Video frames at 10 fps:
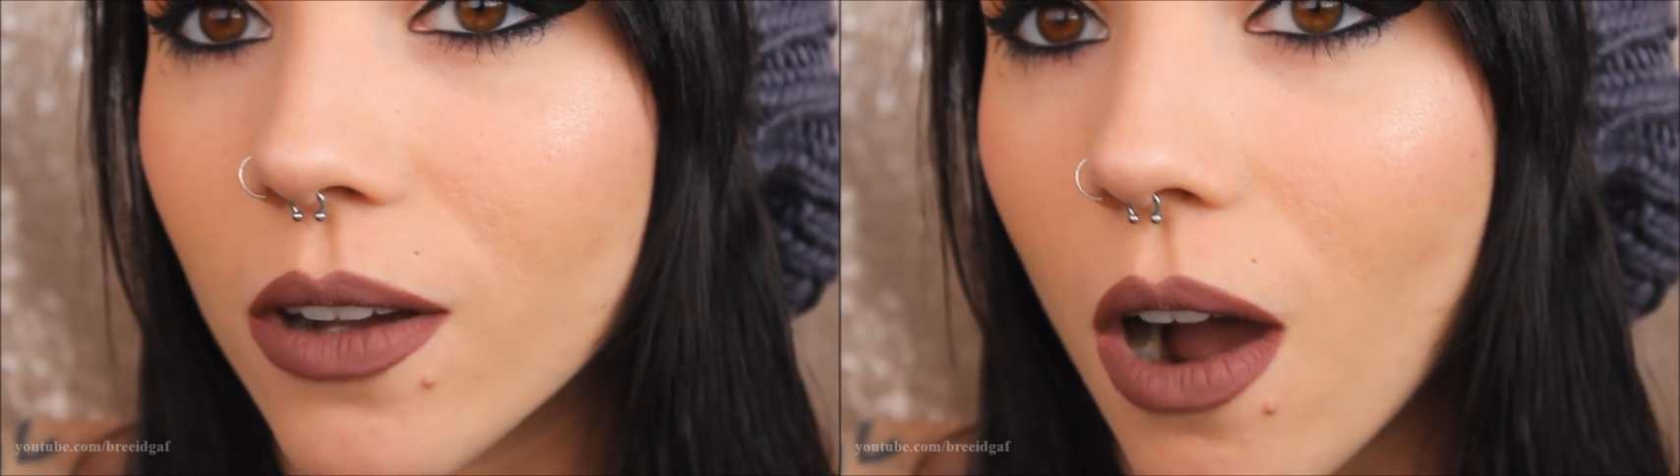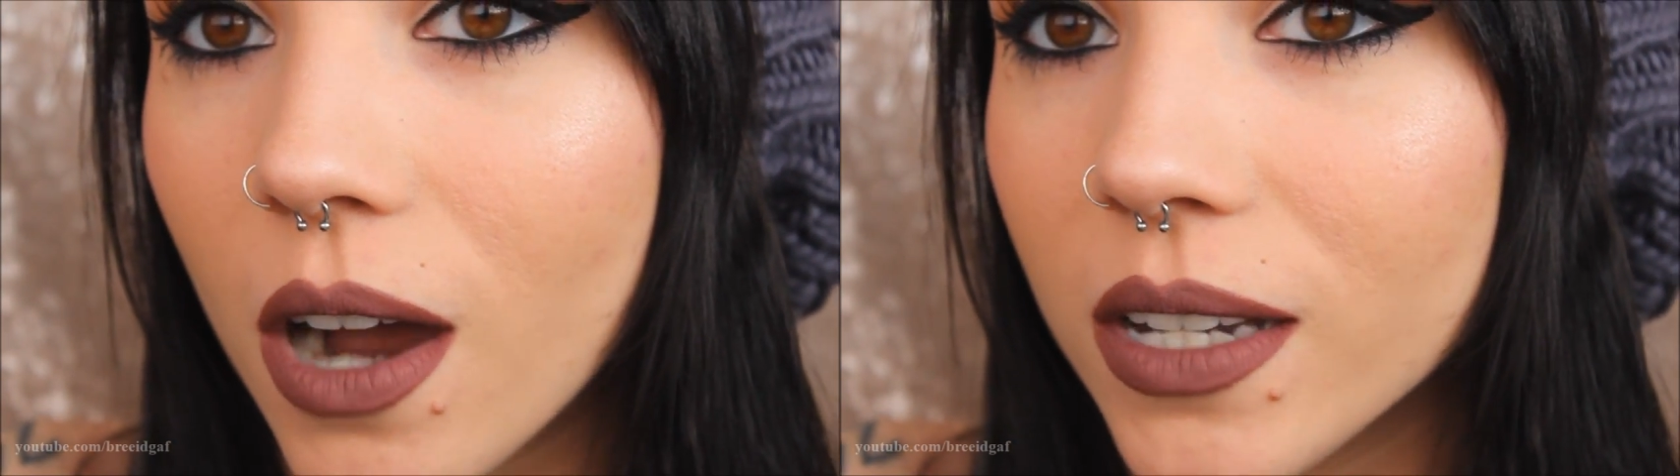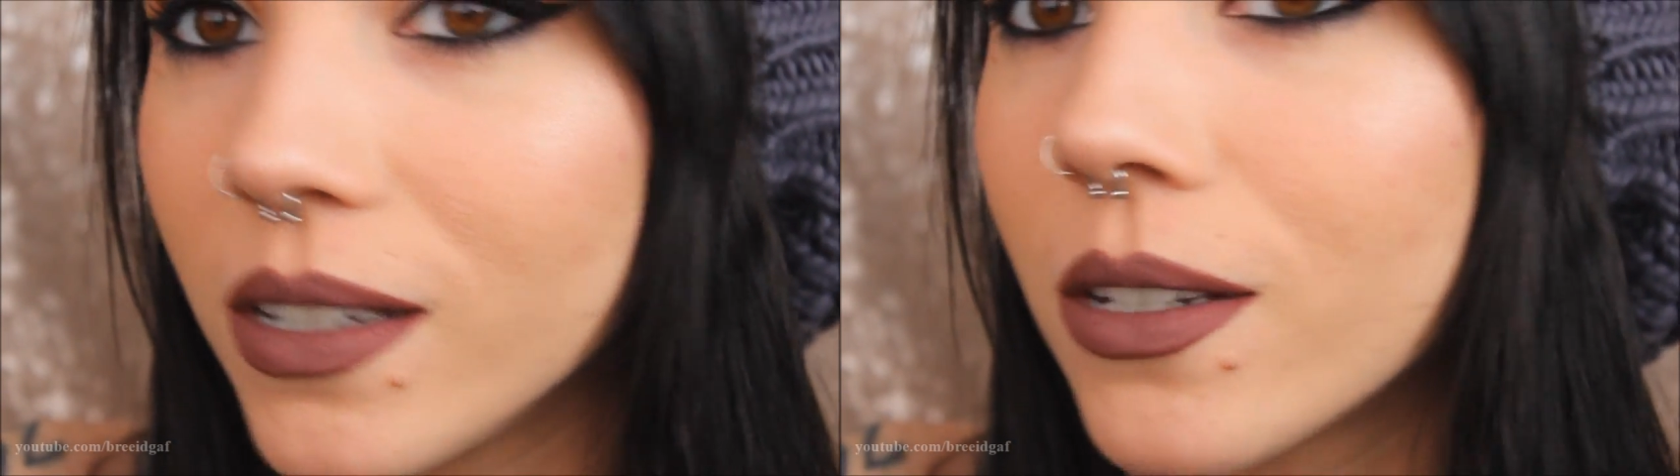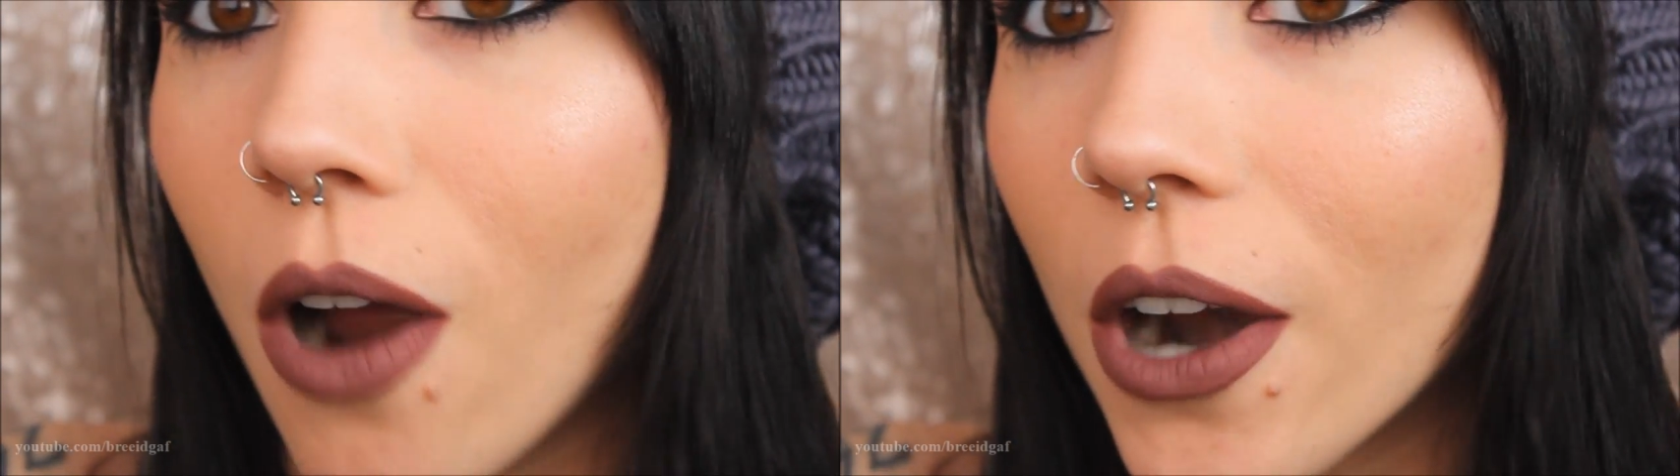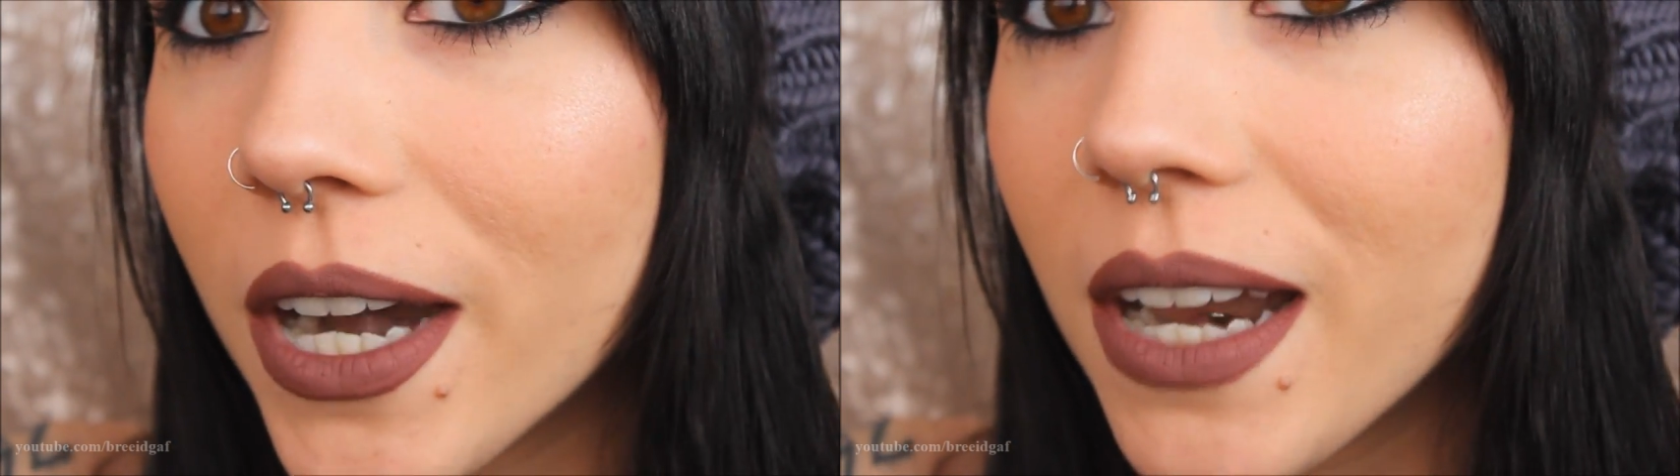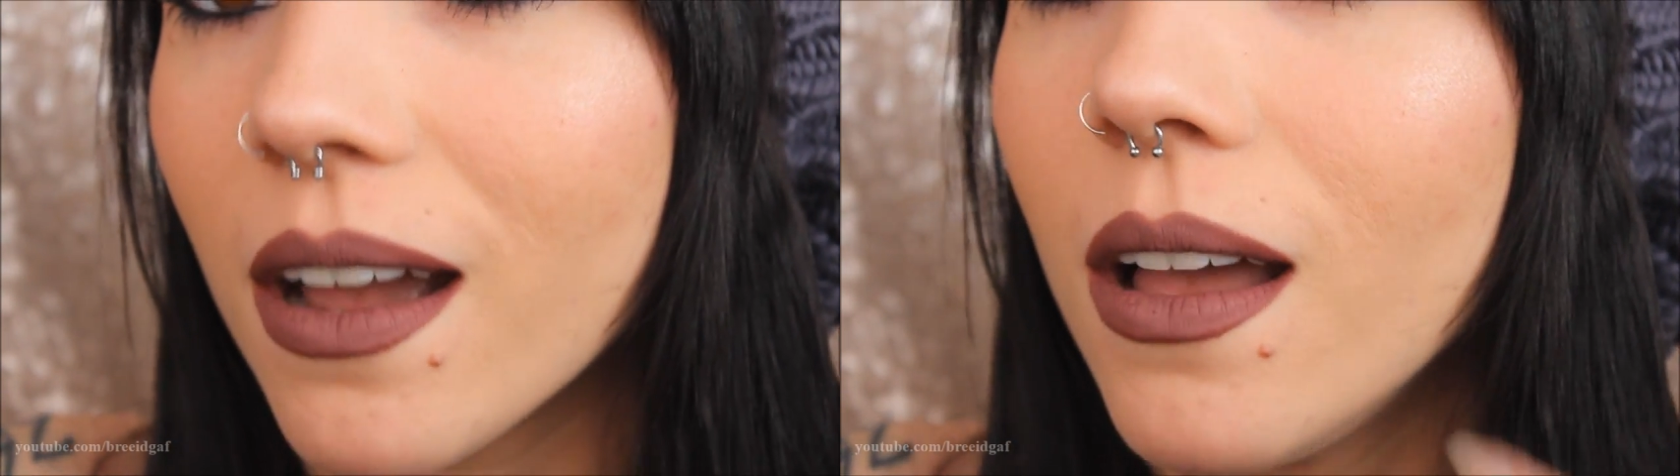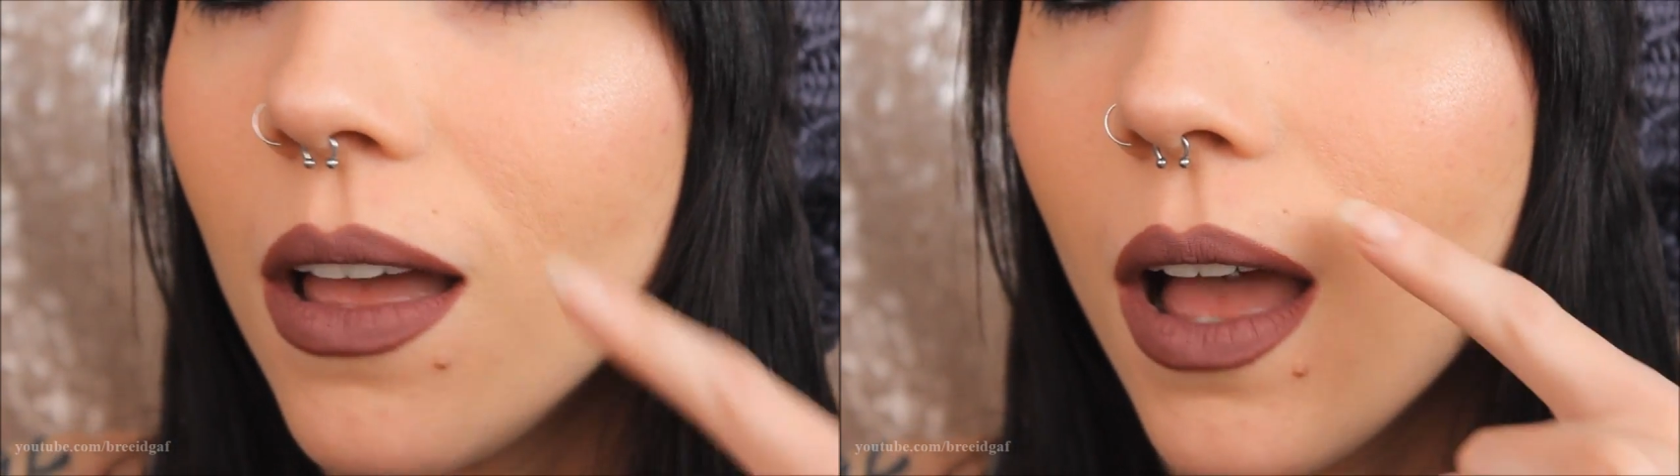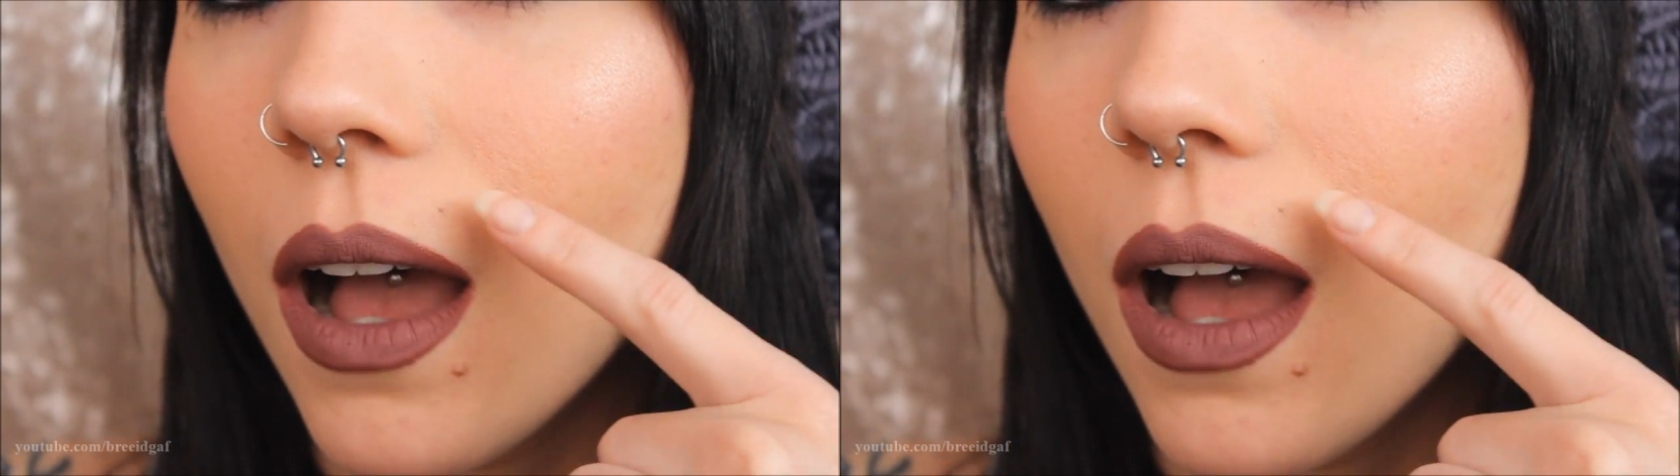to cause scarring.